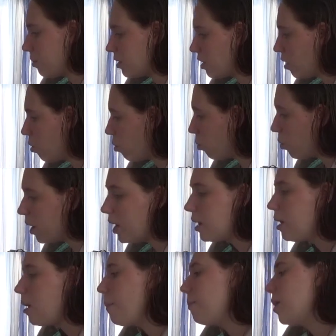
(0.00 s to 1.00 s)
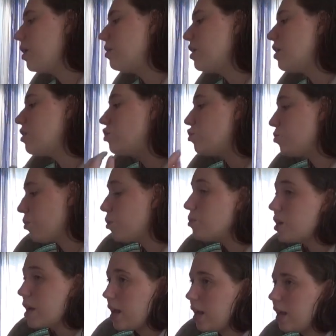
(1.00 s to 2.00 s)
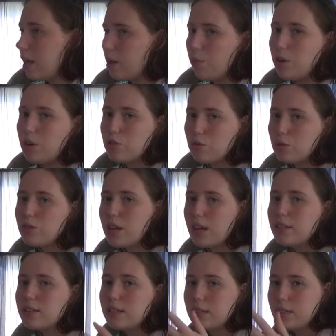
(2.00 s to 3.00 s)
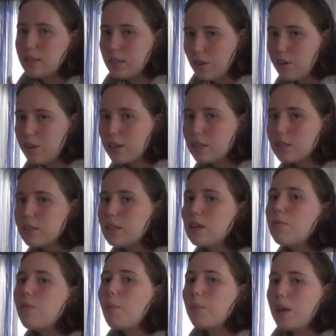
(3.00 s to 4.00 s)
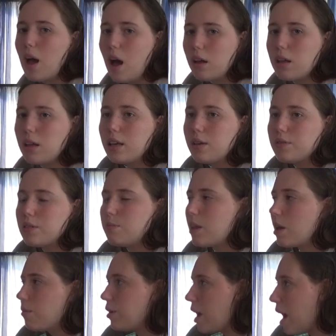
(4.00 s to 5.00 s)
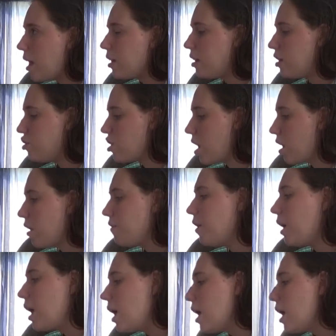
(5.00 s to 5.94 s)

was going to win, but then when Drew takes it seriously, when Bianca gives him that reality check of,